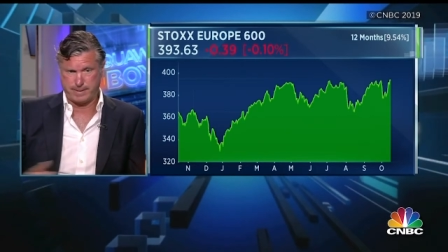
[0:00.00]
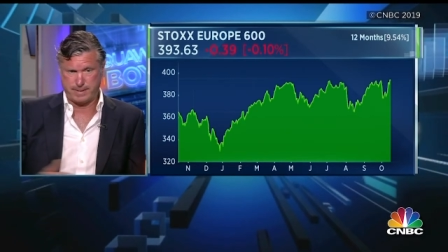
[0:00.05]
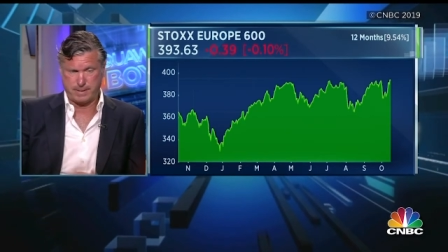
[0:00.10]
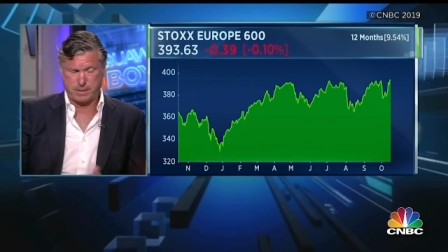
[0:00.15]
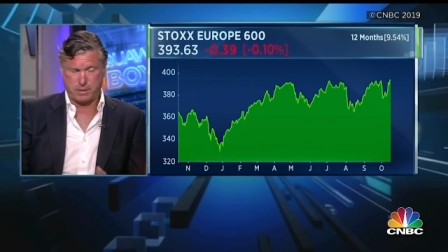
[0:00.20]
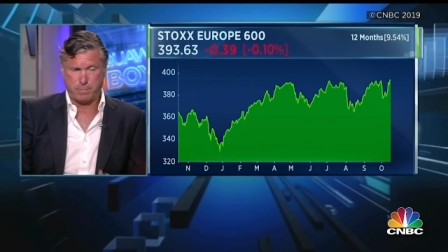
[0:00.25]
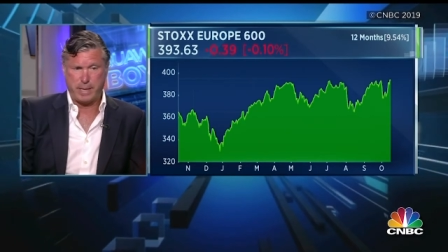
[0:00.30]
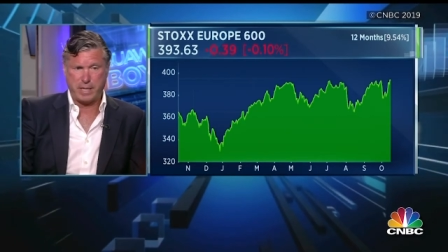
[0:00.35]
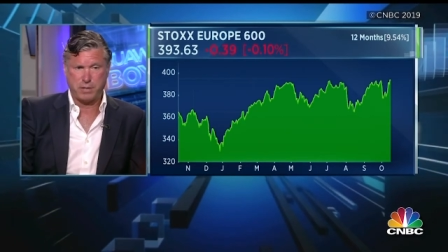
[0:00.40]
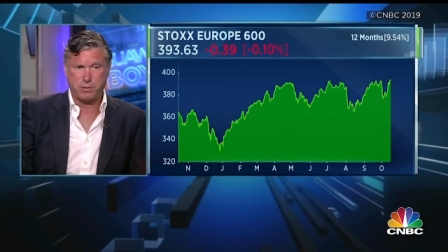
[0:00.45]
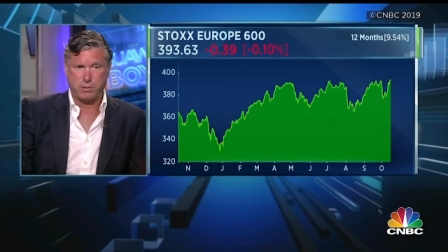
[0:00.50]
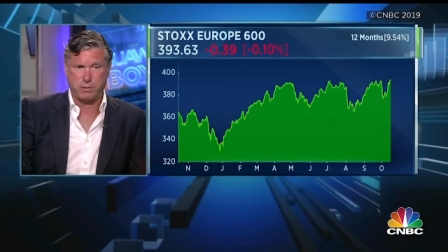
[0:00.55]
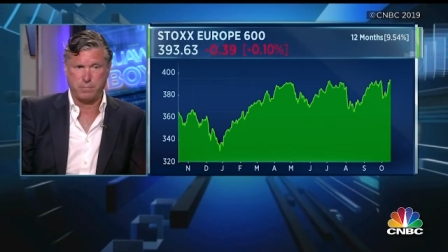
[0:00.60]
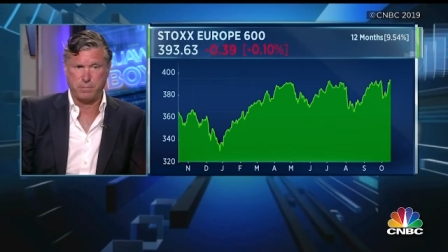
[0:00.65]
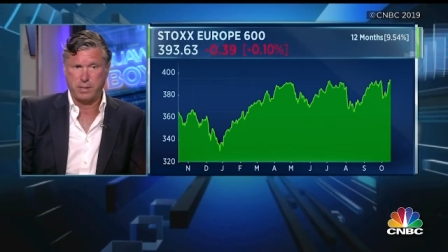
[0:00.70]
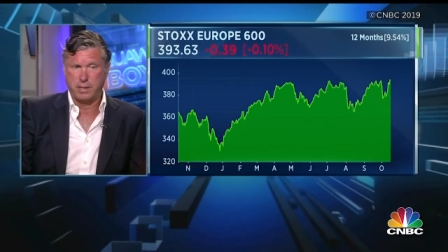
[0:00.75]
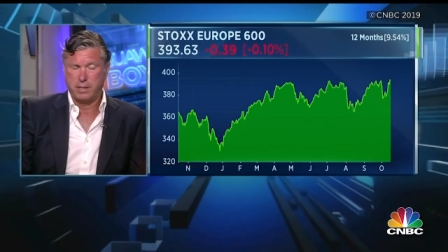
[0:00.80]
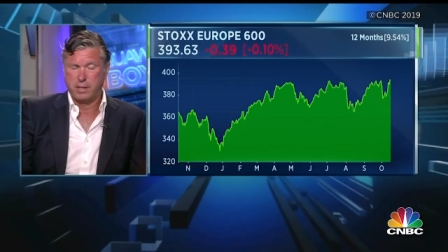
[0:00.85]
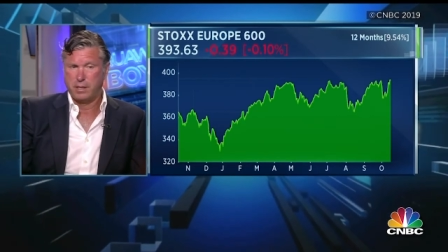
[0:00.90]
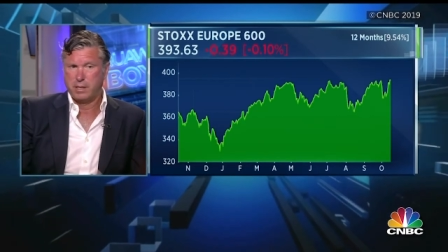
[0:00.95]
spectrum.
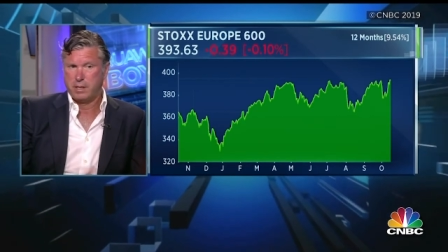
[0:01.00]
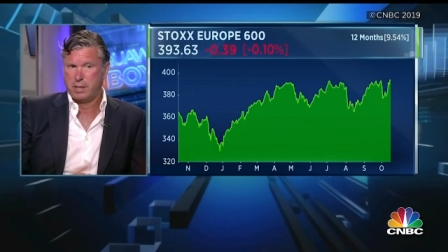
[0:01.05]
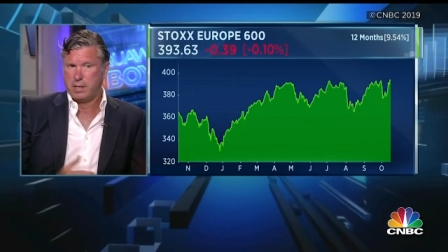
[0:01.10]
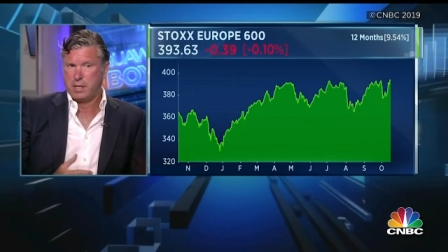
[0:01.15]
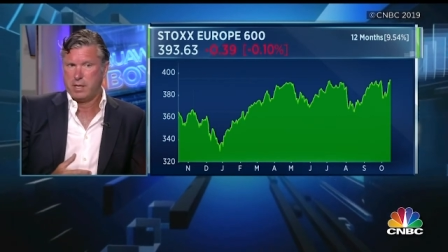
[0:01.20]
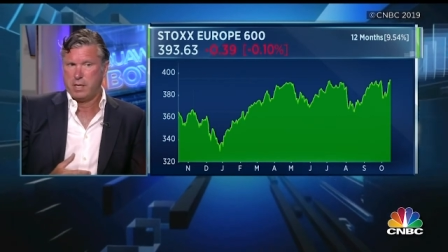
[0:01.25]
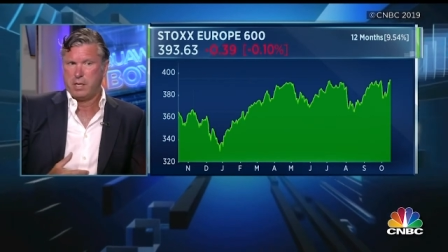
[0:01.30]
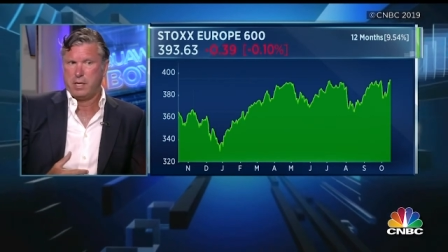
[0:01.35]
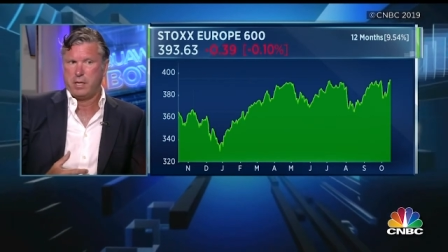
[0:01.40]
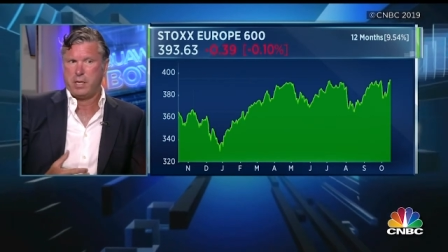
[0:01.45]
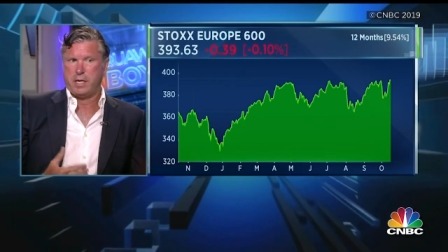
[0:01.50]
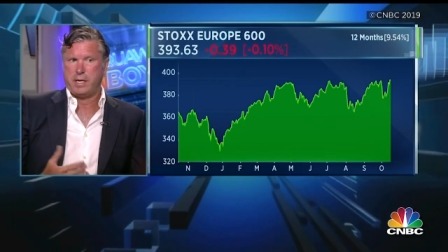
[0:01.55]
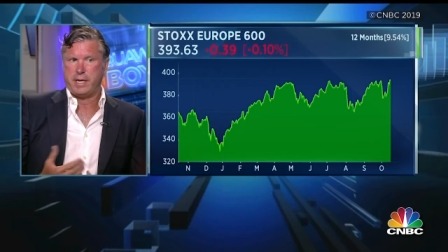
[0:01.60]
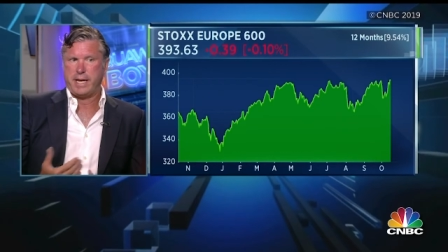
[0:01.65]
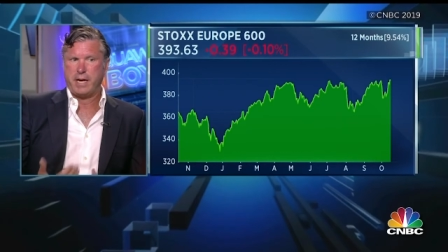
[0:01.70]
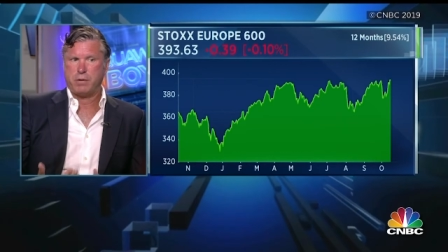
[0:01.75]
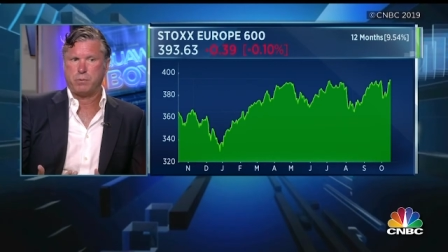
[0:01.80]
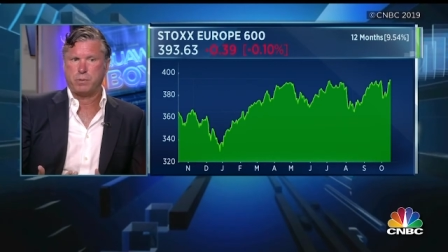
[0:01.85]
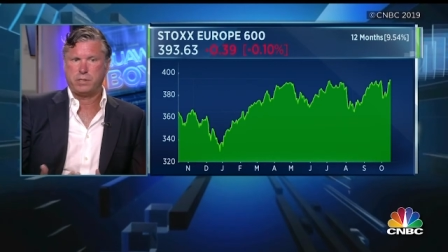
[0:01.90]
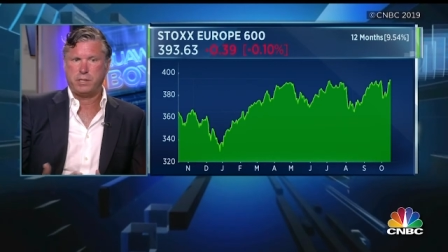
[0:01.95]
In
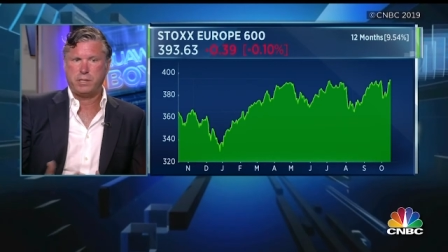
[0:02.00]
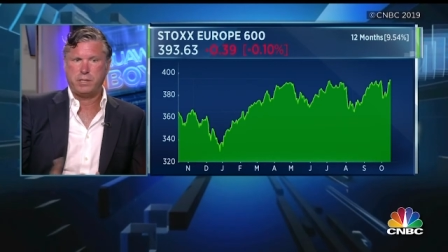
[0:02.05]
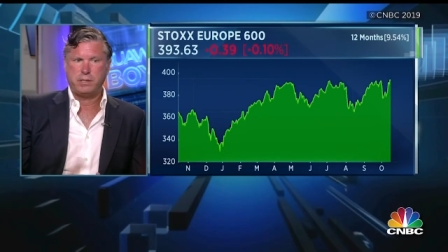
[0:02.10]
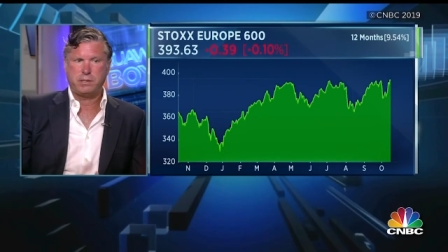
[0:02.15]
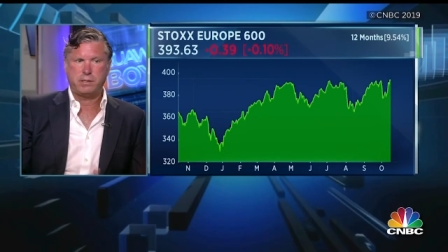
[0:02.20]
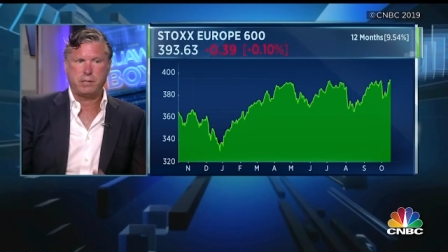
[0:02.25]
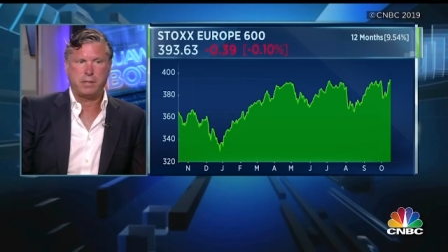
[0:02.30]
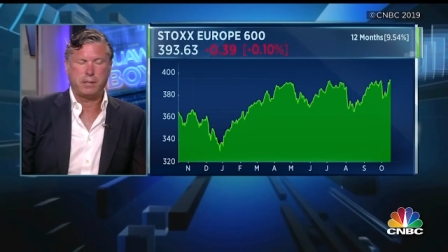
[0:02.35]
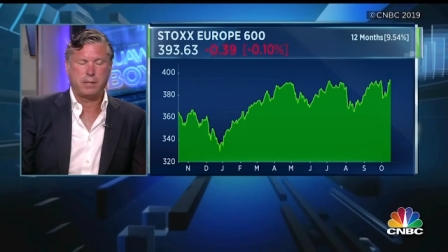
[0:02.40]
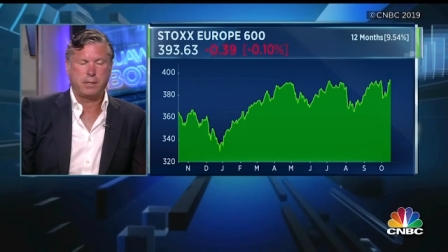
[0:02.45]
equities,